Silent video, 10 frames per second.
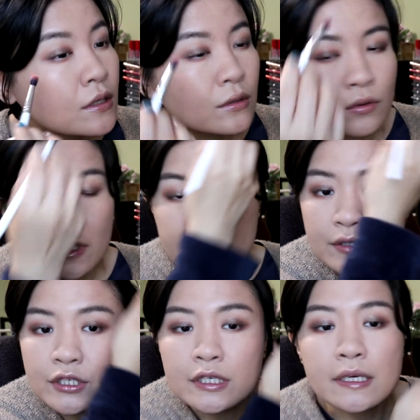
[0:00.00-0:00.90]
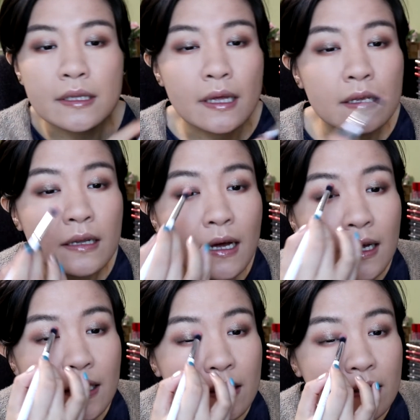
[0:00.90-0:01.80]
green shade, and
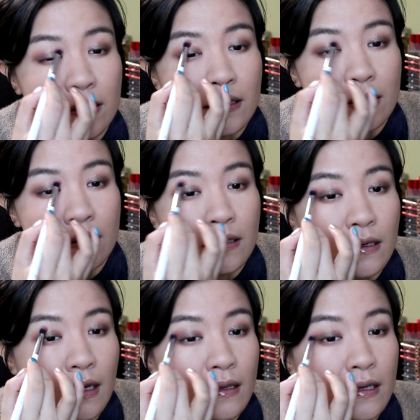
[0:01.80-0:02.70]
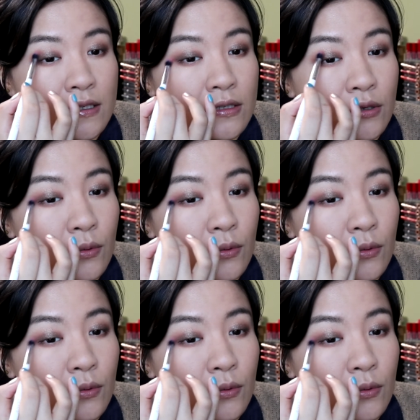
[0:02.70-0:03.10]
I still